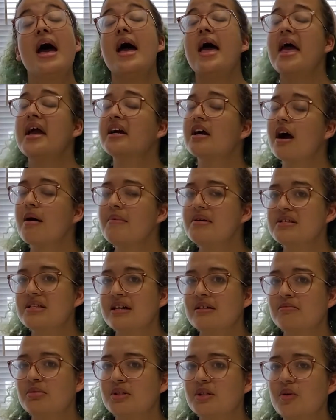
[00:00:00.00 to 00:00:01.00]
and comment down
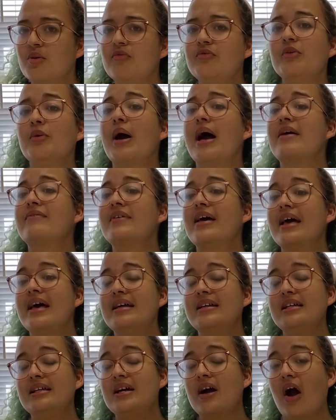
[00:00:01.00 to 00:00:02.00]
below if you have
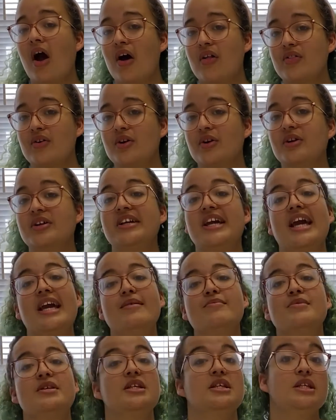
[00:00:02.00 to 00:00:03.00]
any other
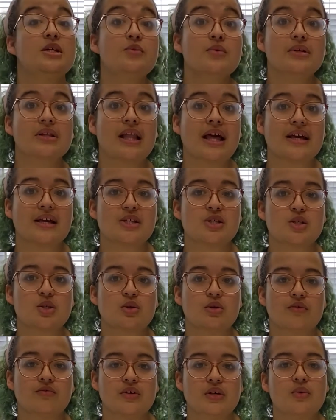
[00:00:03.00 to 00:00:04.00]
games that you would like us to
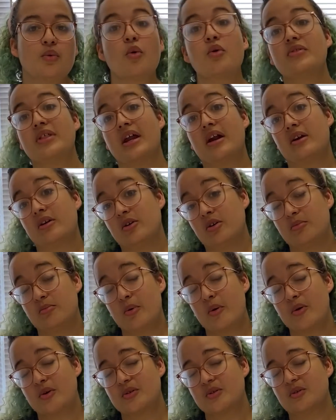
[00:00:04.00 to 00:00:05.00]
review or that are your
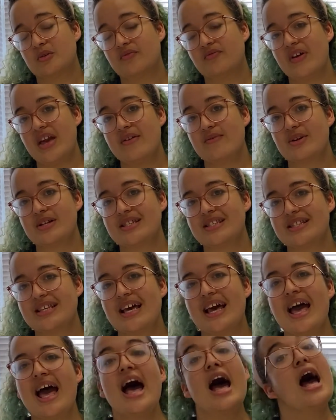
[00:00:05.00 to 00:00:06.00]
personal favorites.
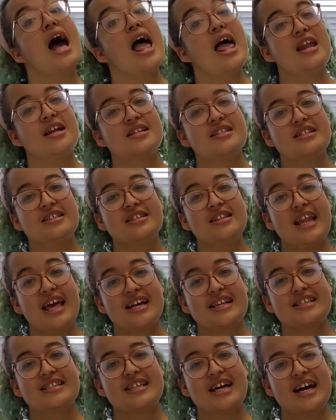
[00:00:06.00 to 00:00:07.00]
And until
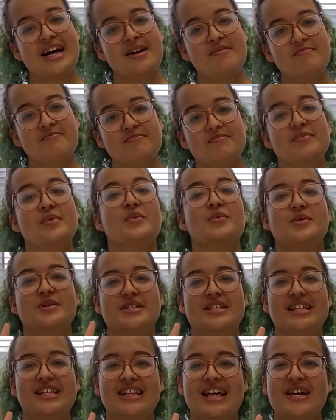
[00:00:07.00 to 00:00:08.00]
next time, we'll
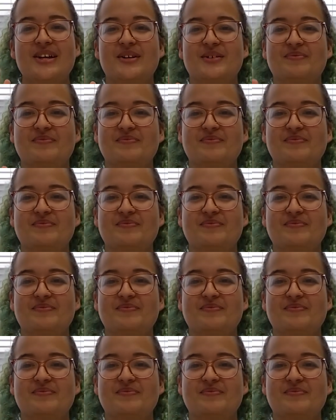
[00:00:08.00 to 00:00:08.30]
see you later.